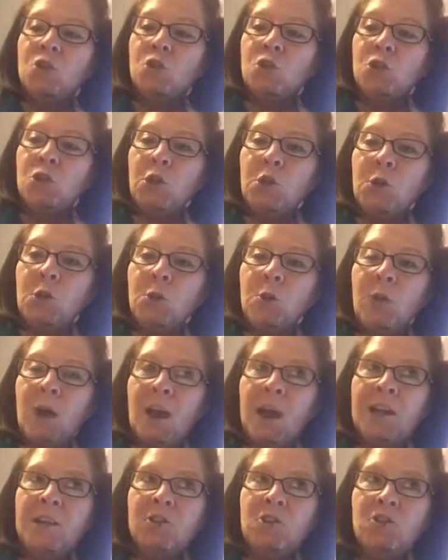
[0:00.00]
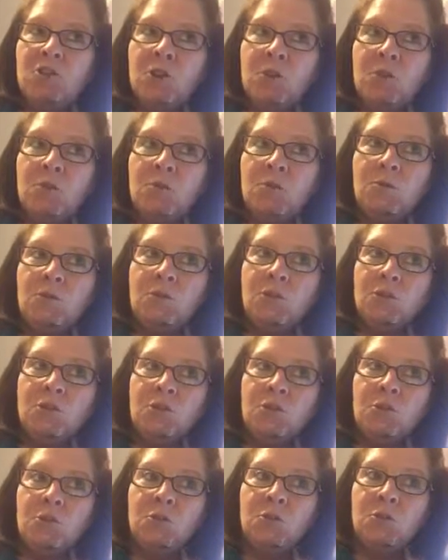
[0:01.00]
So I chose
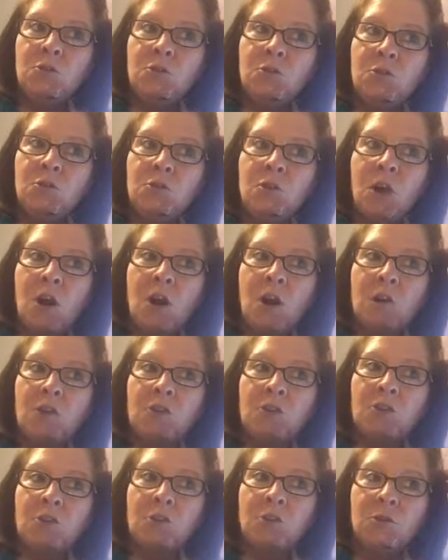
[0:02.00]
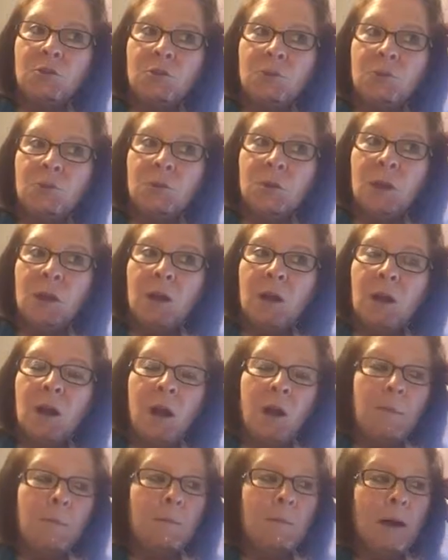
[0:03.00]
to talk to
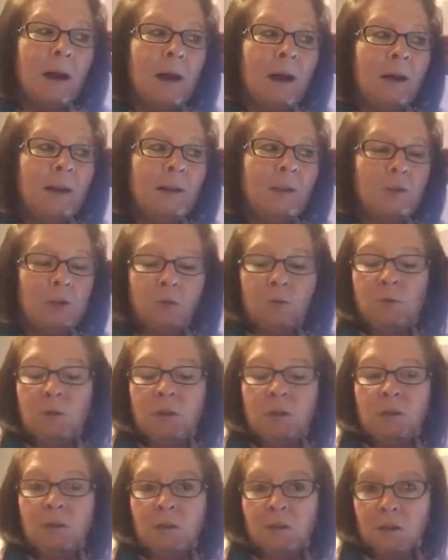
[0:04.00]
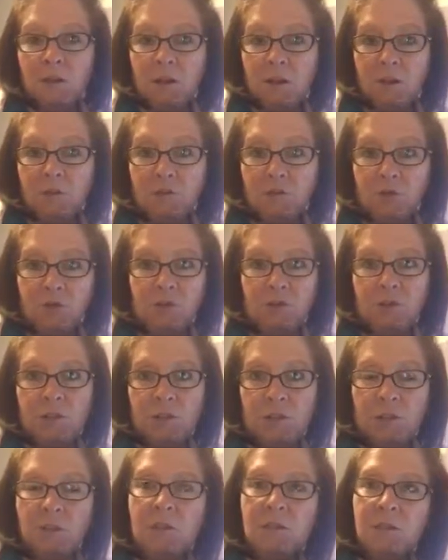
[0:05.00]
my unit of
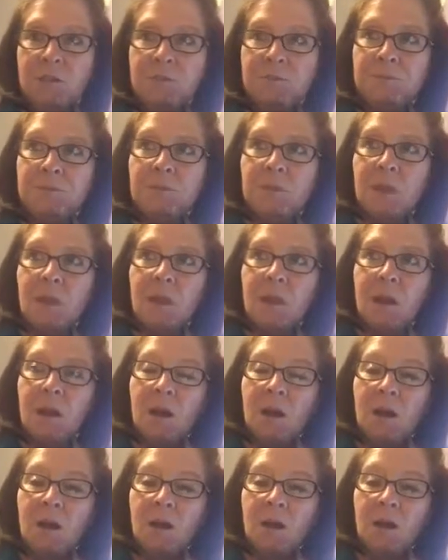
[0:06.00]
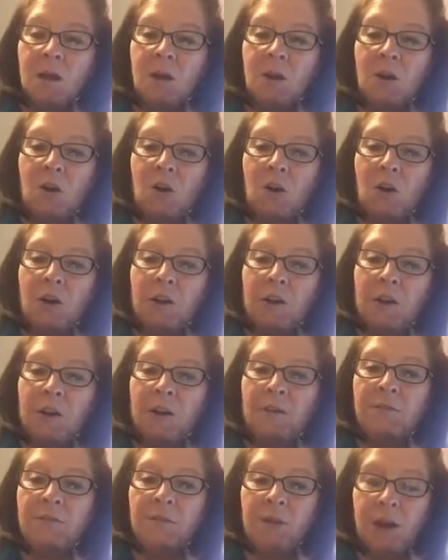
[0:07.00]
nurses on
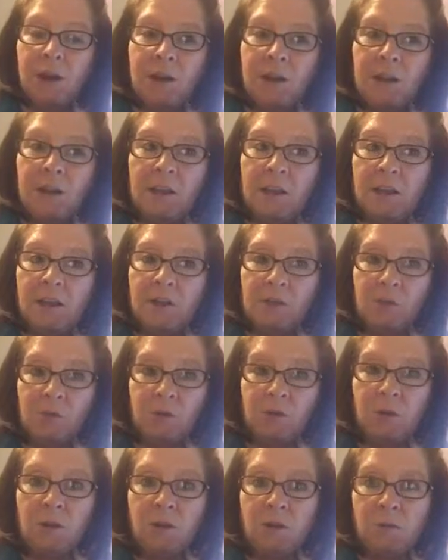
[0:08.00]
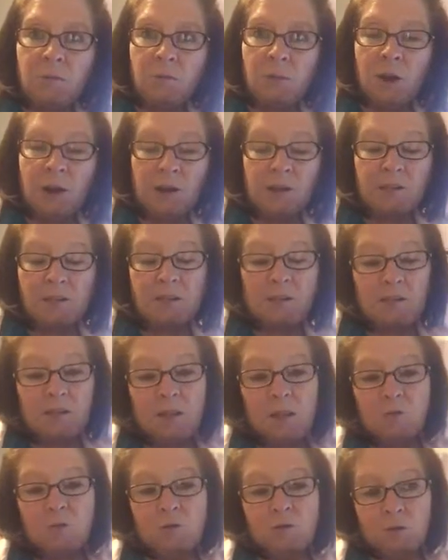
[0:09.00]
a Friday at a unit practice
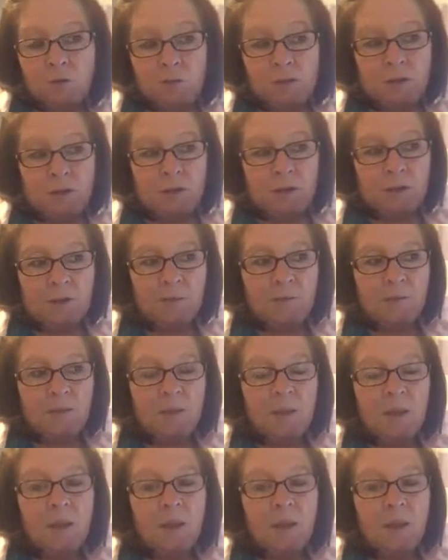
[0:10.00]
council meeting.